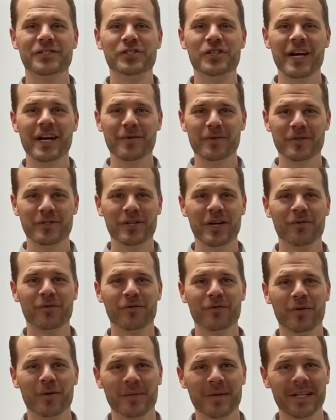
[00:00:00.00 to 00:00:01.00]
Jay with General
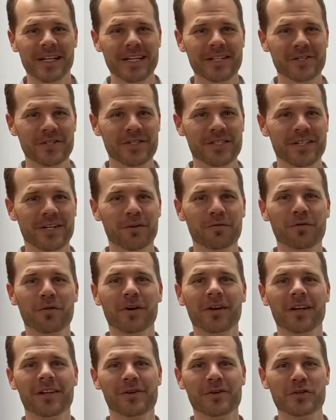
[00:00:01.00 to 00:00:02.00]
Formulations here for
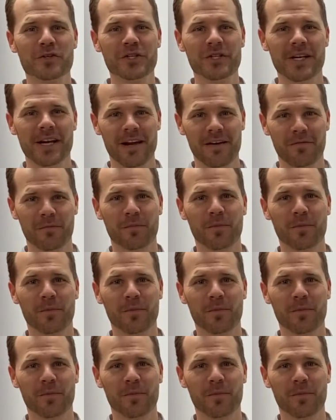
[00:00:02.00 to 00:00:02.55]
another GF